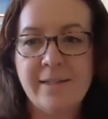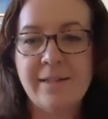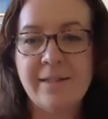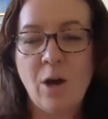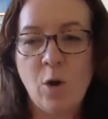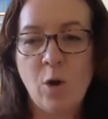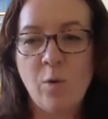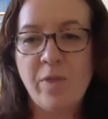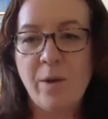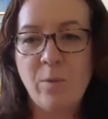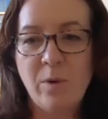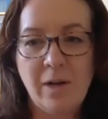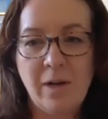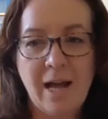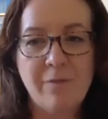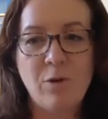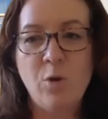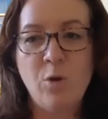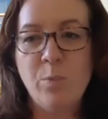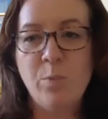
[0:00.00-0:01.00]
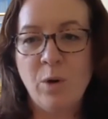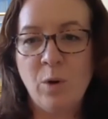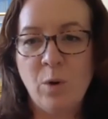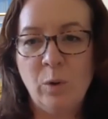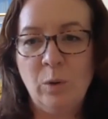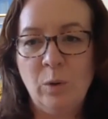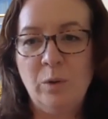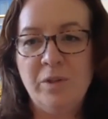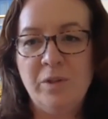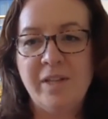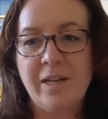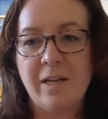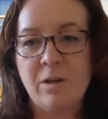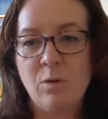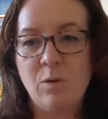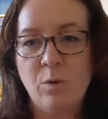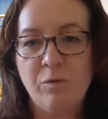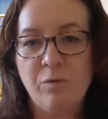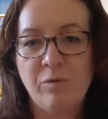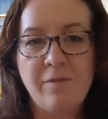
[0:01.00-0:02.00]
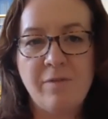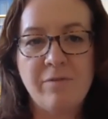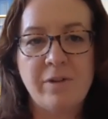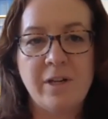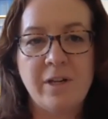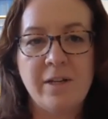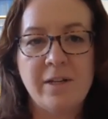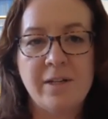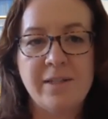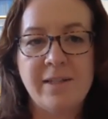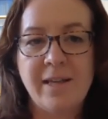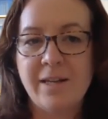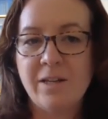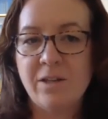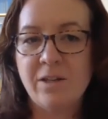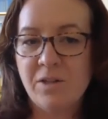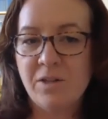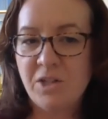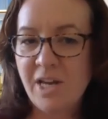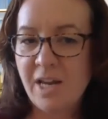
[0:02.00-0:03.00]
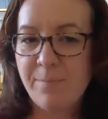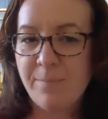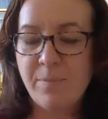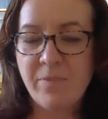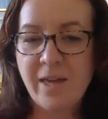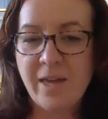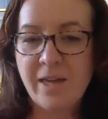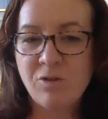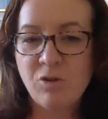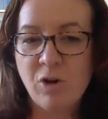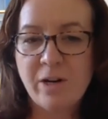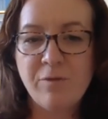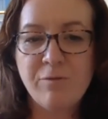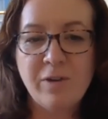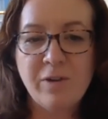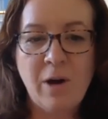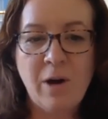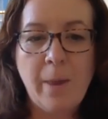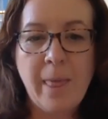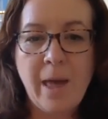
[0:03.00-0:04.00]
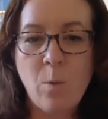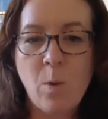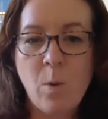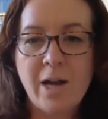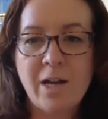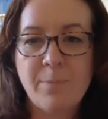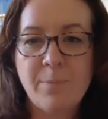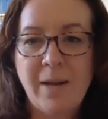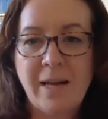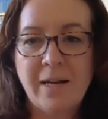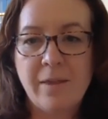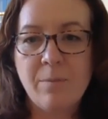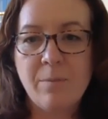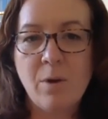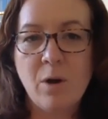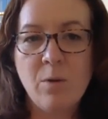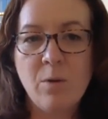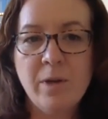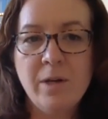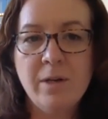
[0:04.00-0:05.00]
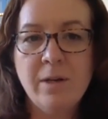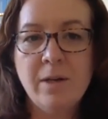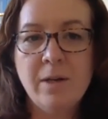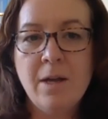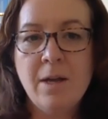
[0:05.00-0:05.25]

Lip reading: they will have open calls. They're going to call for evidence. They're trying to figure out their work plan at the moment.